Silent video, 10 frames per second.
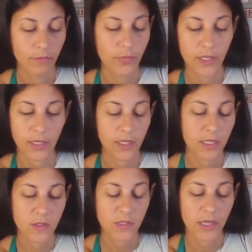But
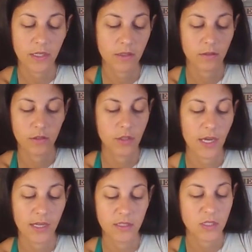it's like you
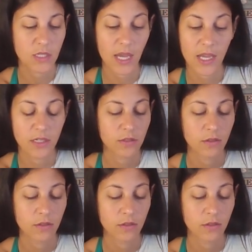gotta decide